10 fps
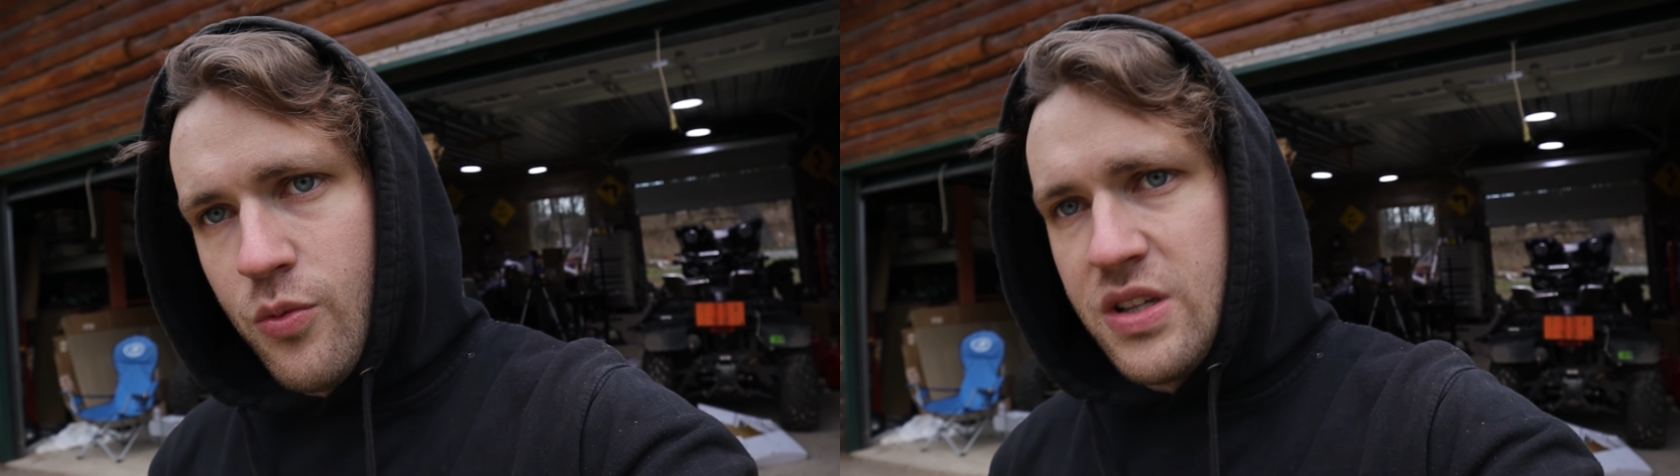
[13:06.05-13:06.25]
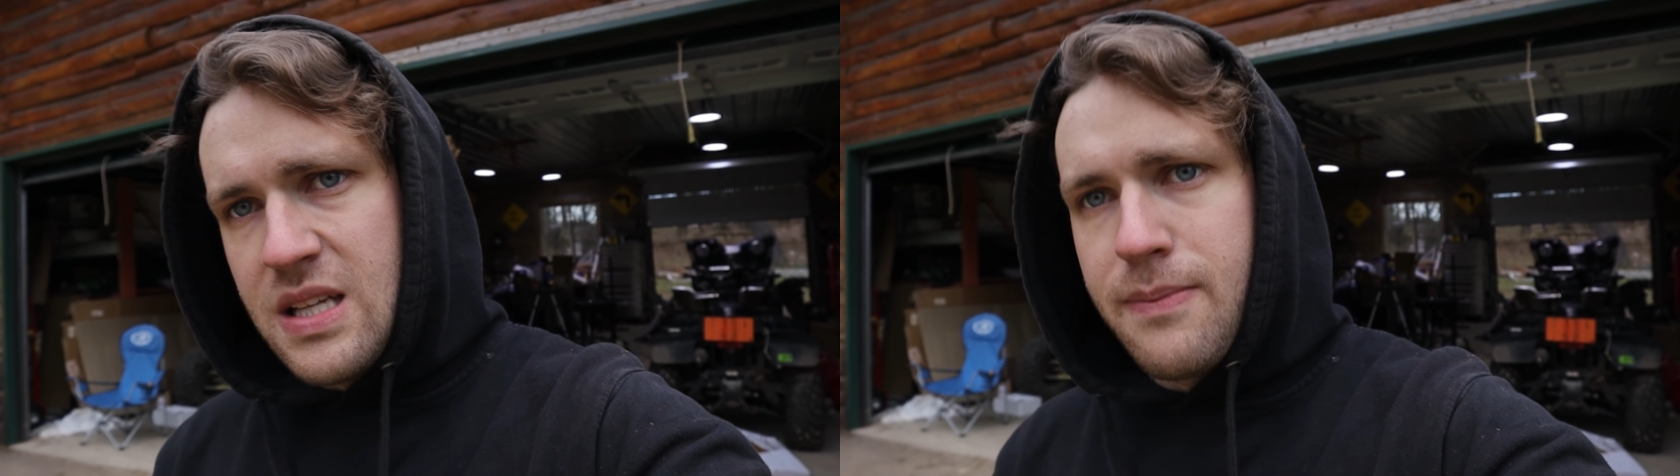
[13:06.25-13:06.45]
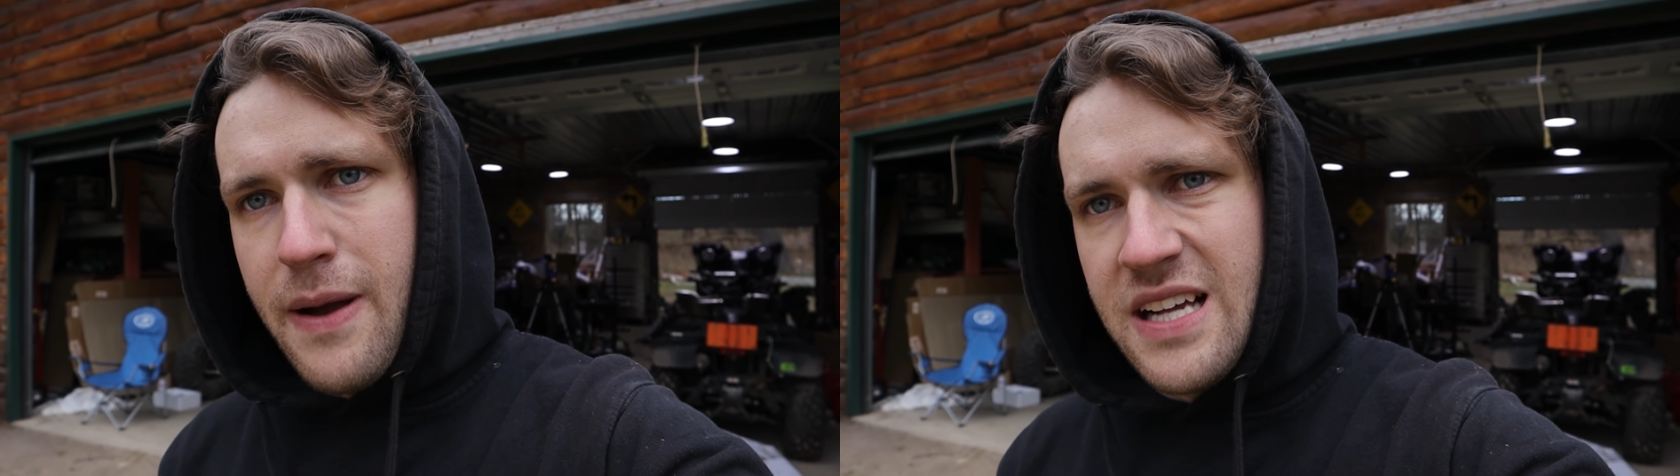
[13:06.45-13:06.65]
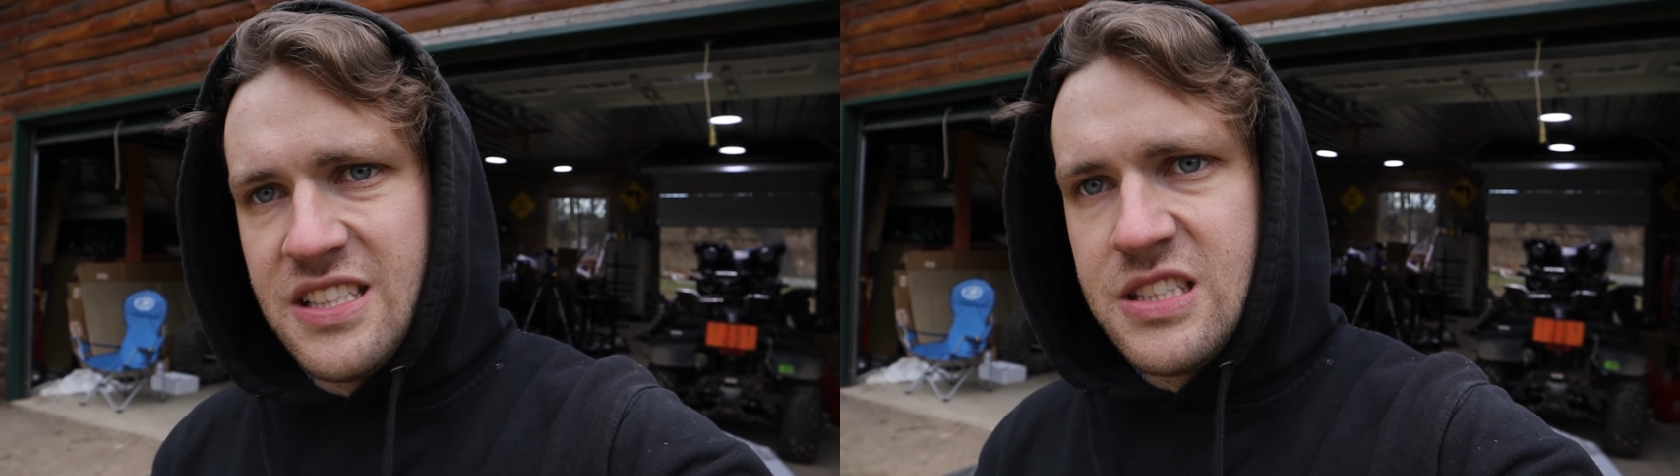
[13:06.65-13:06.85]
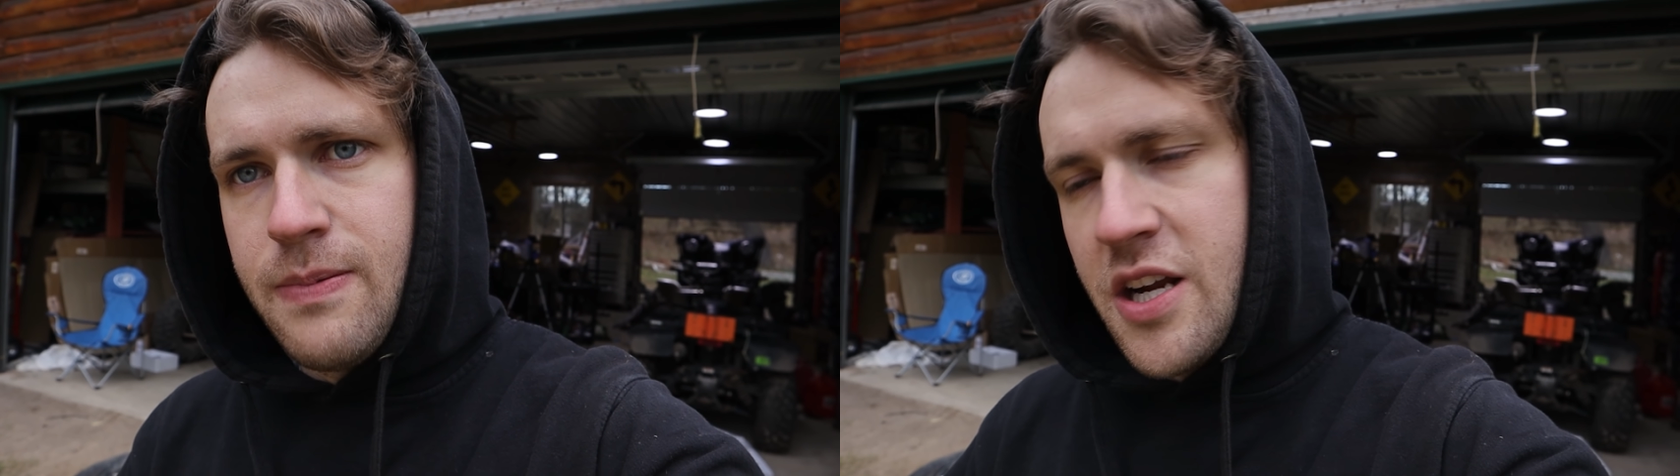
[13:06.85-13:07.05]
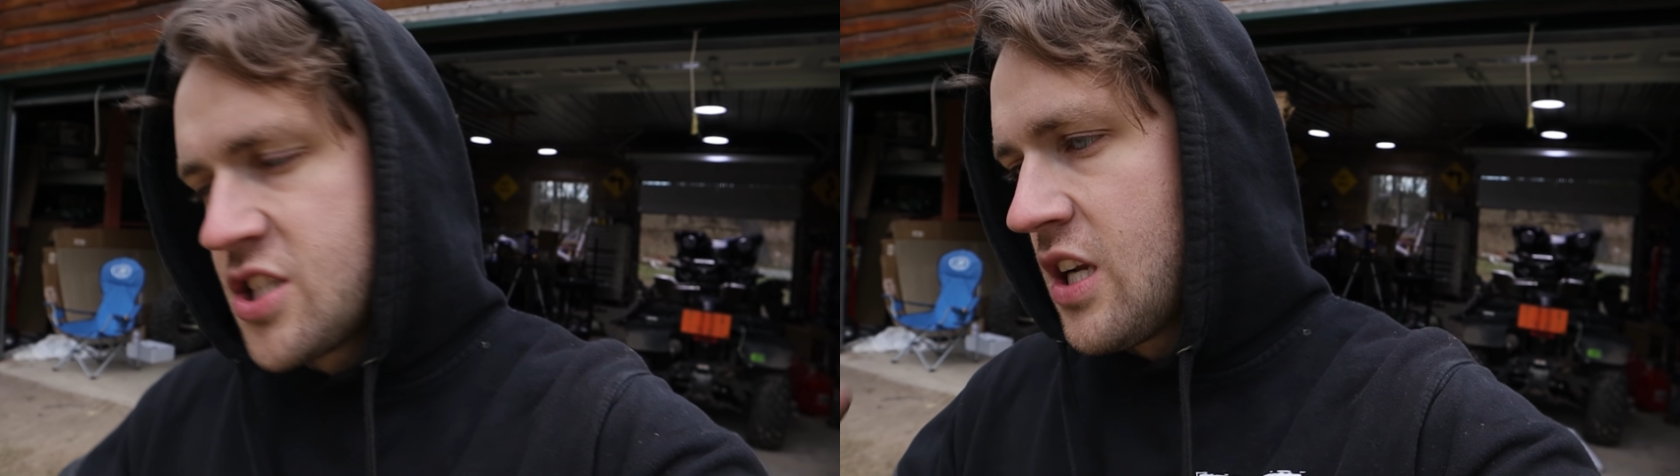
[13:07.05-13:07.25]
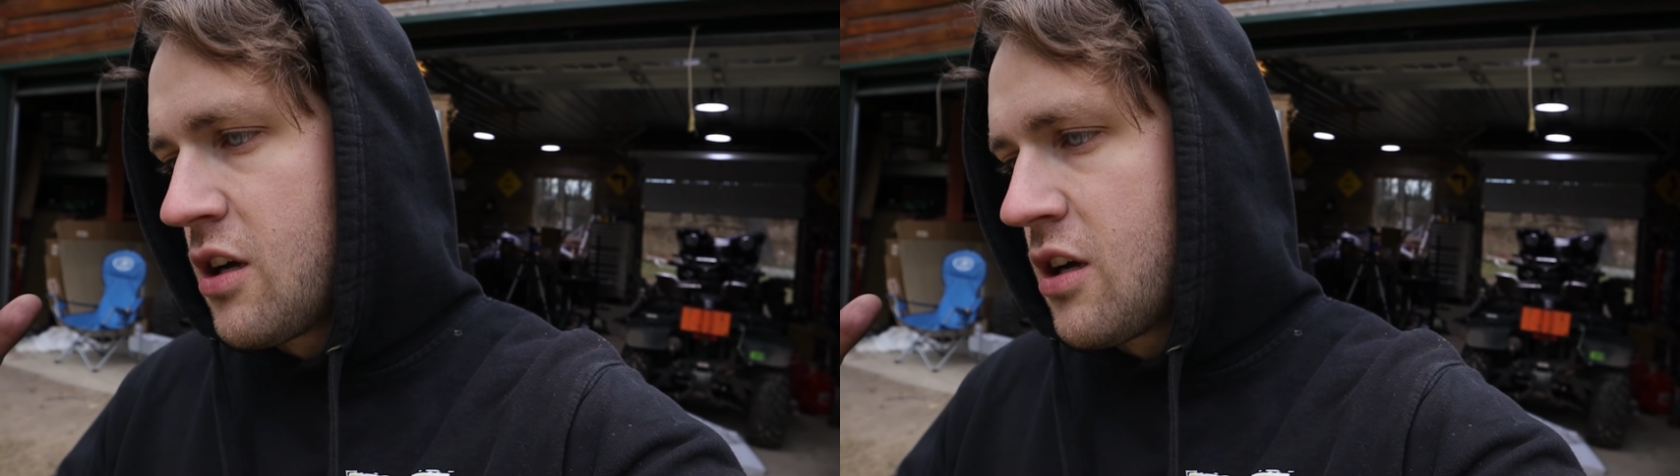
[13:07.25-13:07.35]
once I pass inspection,